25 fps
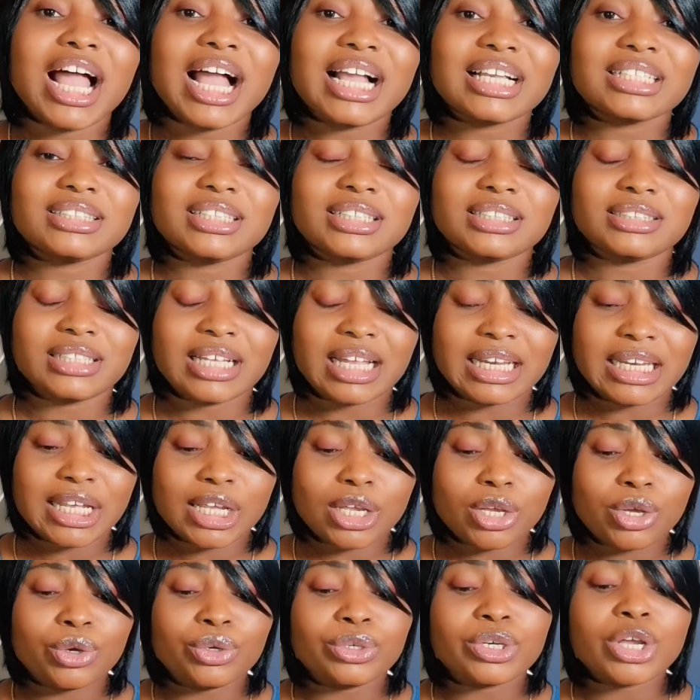access that he
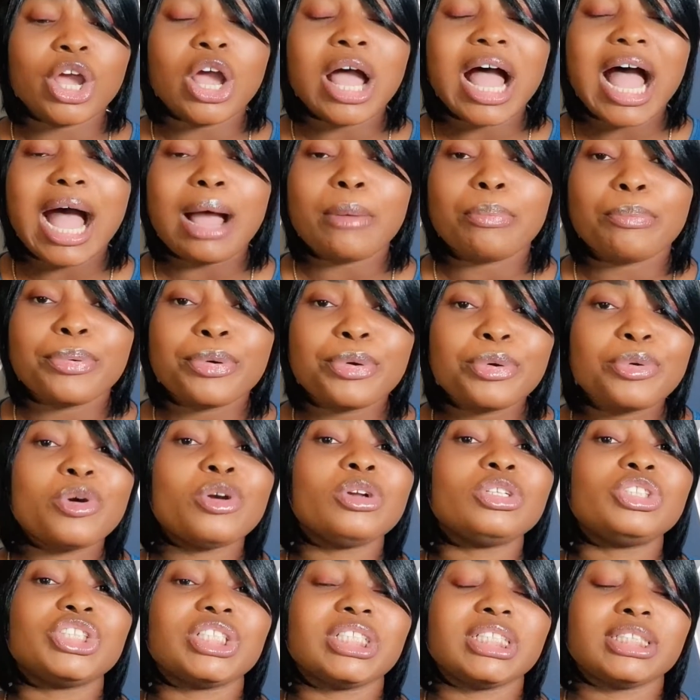could
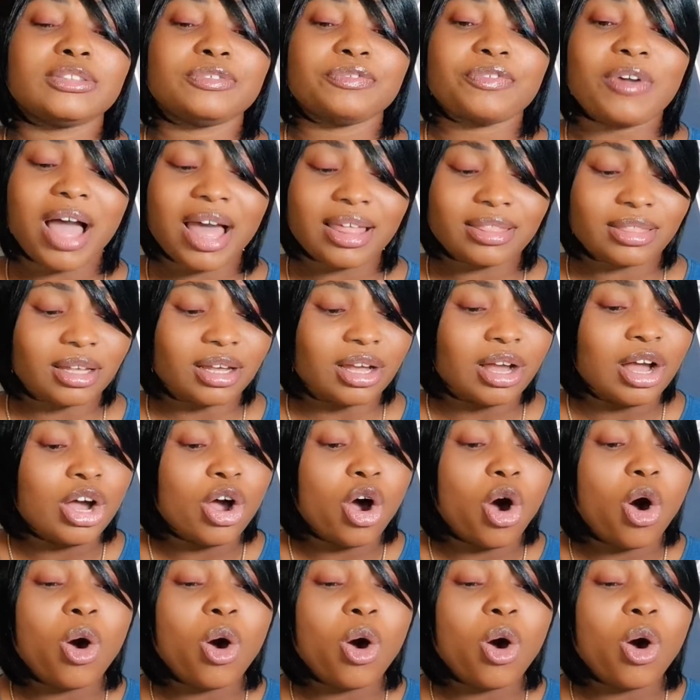approach his father,